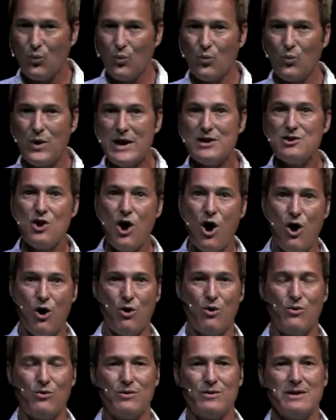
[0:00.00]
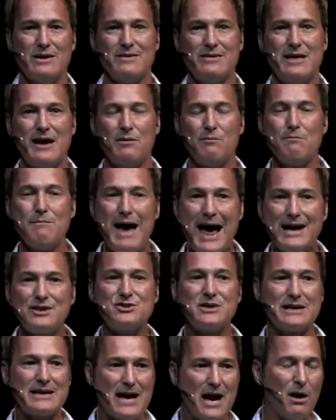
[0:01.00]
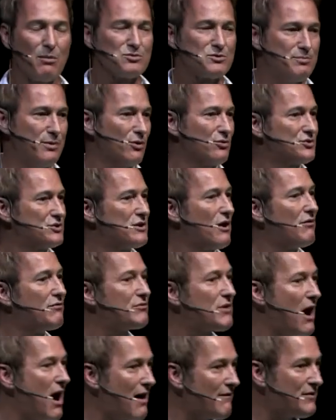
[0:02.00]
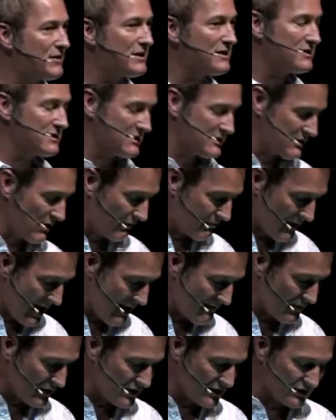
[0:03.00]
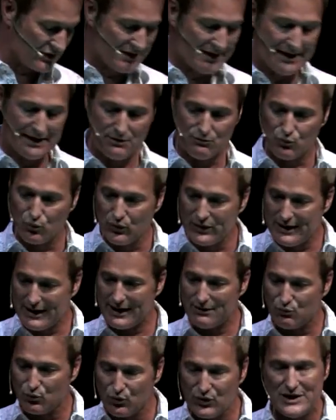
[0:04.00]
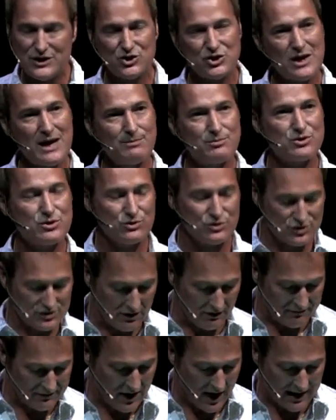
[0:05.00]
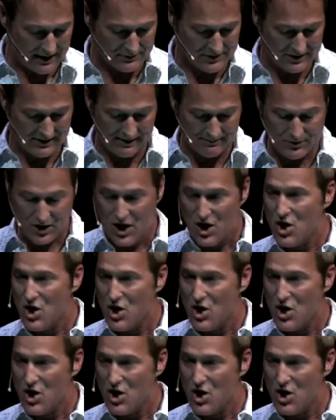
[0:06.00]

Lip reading: We know that magic helps build self-confidence, self-efficacy, and reshapes their self-concept.